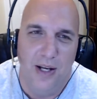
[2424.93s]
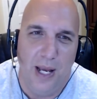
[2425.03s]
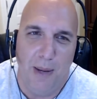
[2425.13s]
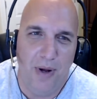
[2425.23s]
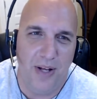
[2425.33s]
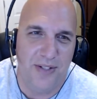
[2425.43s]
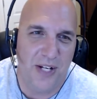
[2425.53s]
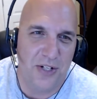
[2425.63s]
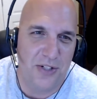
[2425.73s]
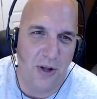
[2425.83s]
And plus, I
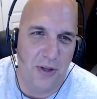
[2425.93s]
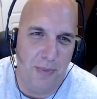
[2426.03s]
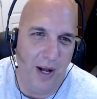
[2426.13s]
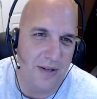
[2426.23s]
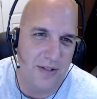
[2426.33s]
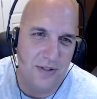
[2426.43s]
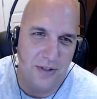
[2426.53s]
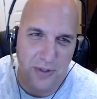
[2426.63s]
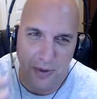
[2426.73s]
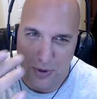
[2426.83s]
just thought the boxes
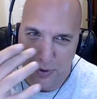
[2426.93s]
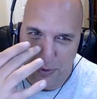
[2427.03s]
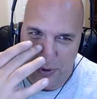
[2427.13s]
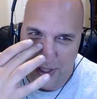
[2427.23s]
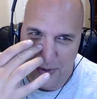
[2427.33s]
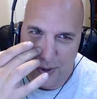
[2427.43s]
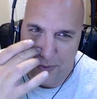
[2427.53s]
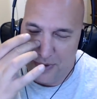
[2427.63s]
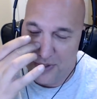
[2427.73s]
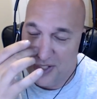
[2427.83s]
looked so cool too. That's why I
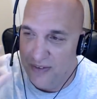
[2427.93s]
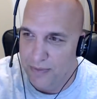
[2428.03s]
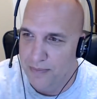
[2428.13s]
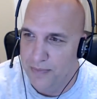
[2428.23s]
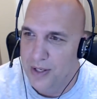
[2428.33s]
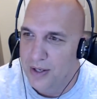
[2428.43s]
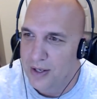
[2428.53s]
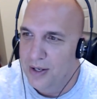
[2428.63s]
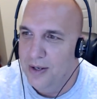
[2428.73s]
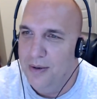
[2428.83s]
wanted to save them.
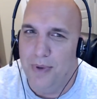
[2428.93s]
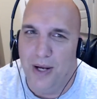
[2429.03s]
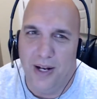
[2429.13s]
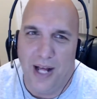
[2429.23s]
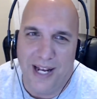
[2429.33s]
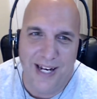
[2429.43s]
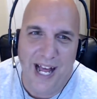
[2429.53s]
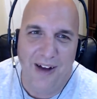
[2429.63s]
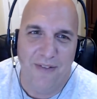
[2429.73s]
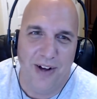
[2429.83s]
But I didn't know,
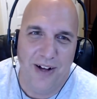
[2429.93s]
have